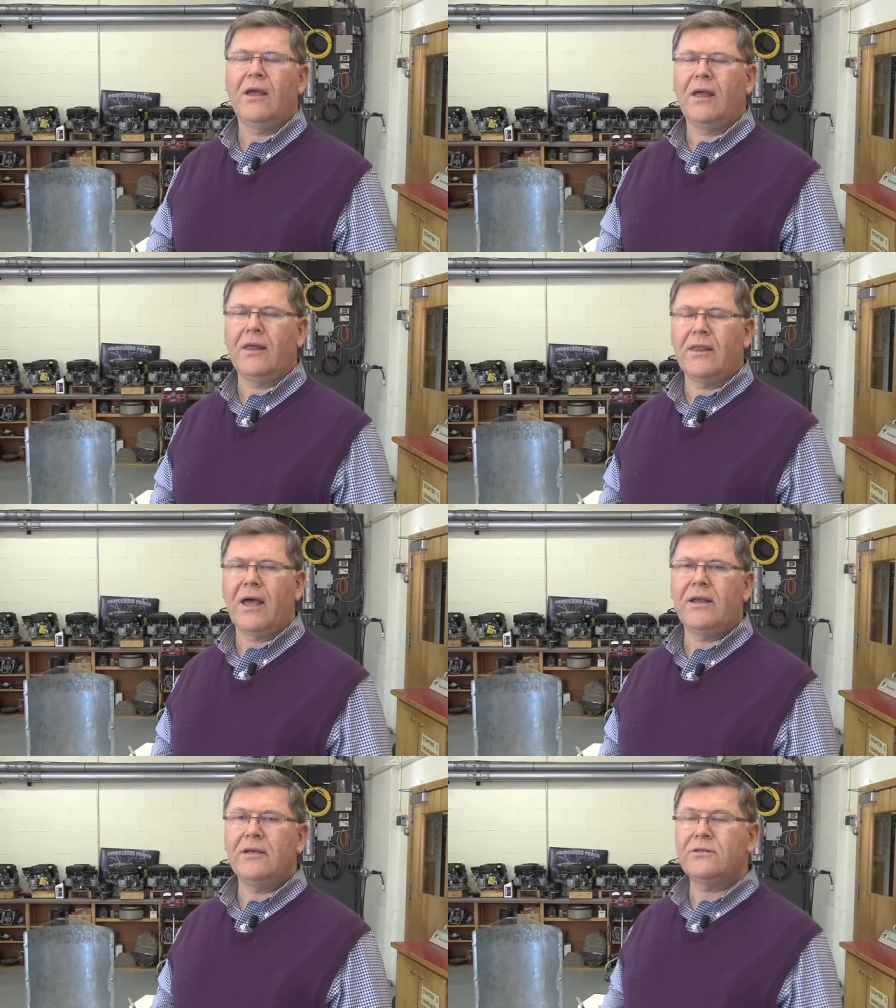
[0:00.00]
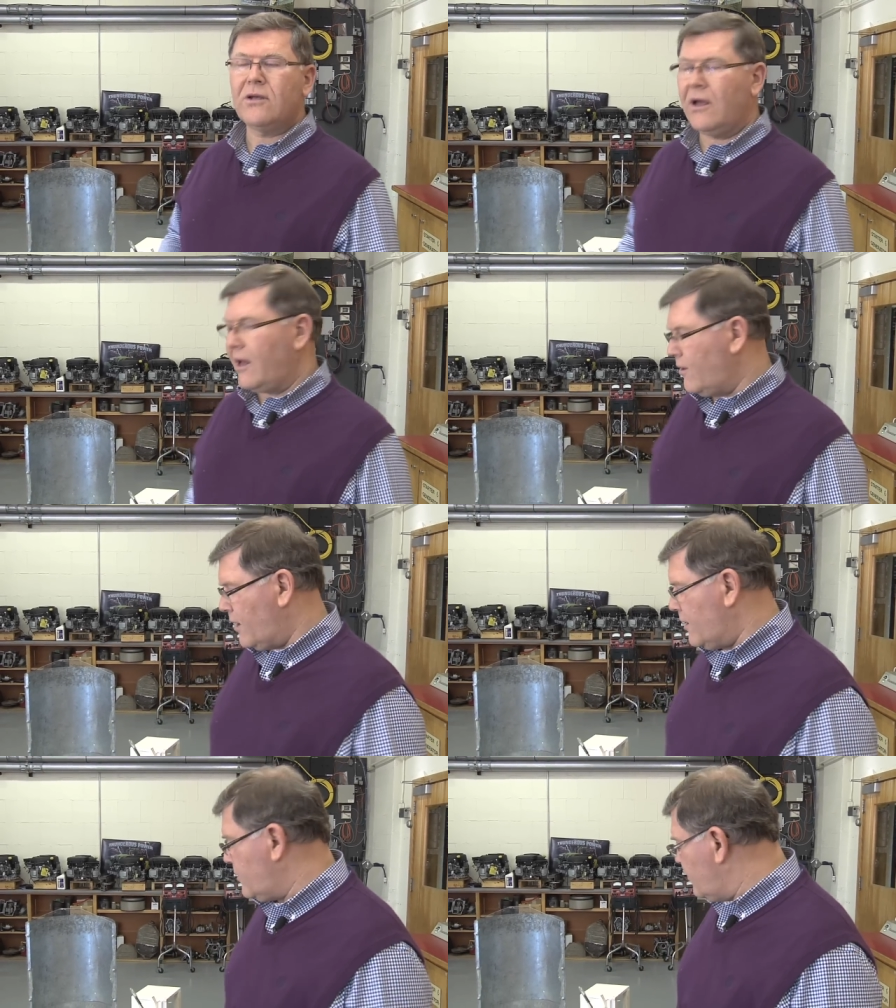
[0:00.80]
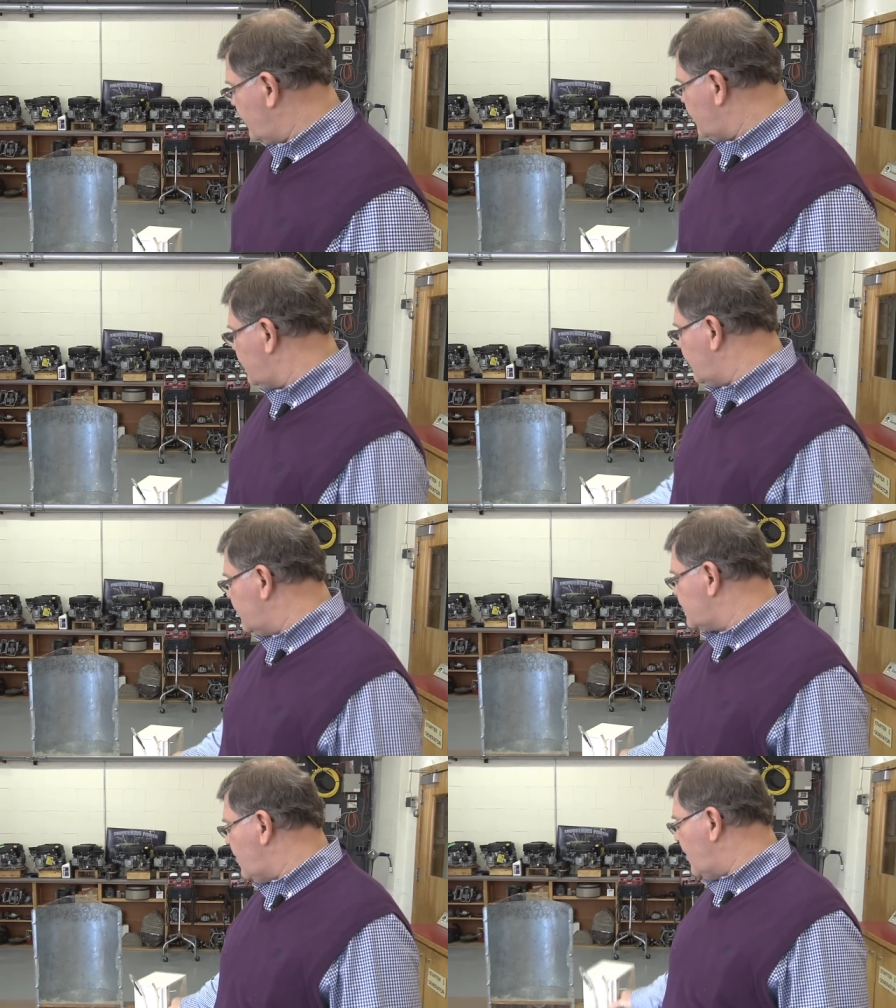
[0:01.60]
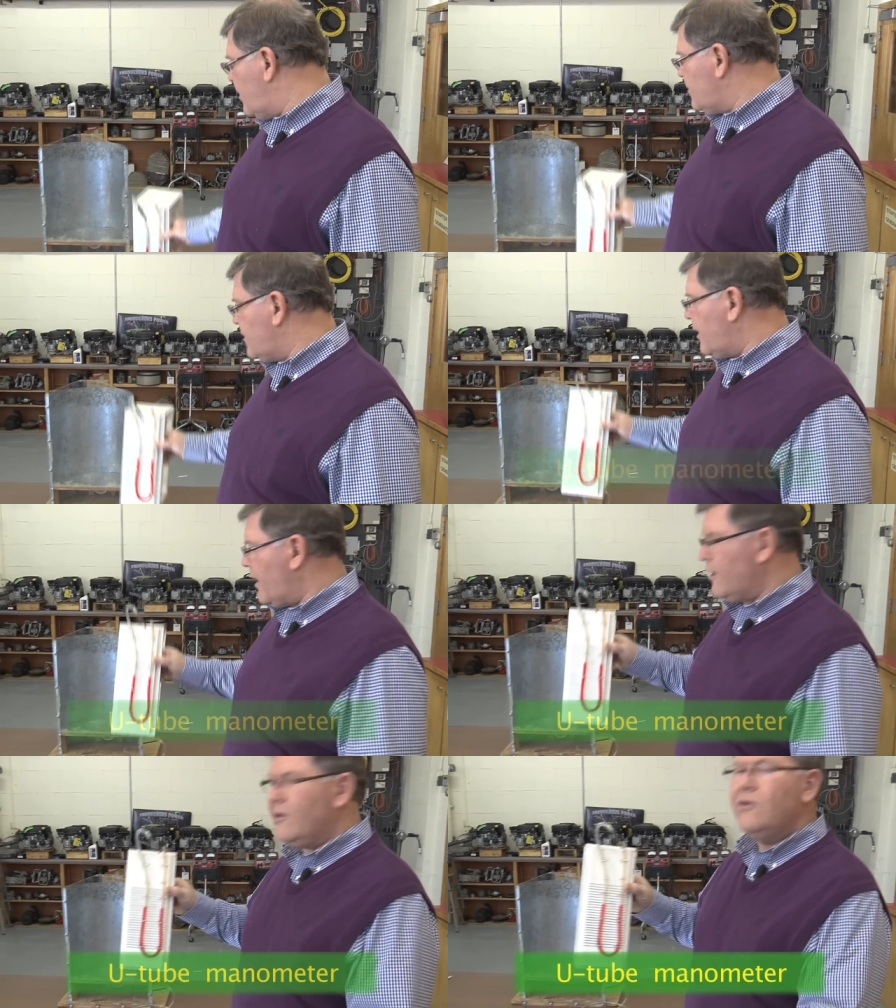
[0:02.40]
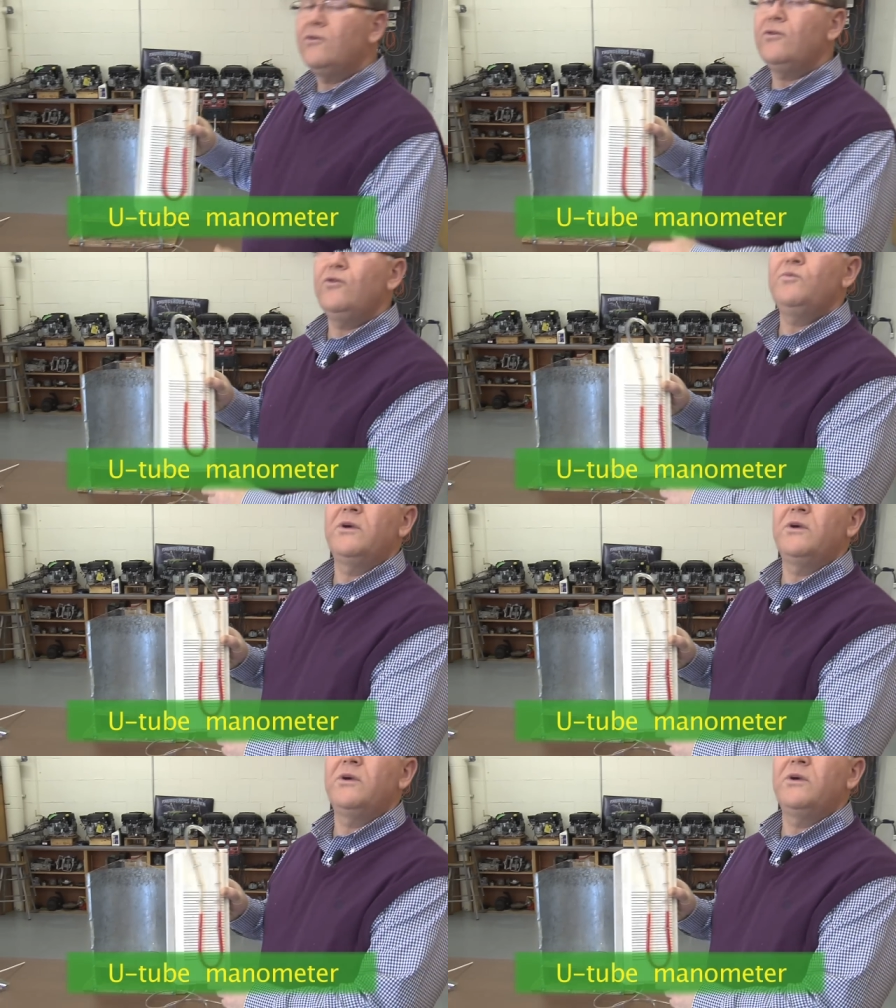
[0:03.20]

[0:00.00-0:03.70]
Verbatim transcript: And that is a unit that is called a U-tube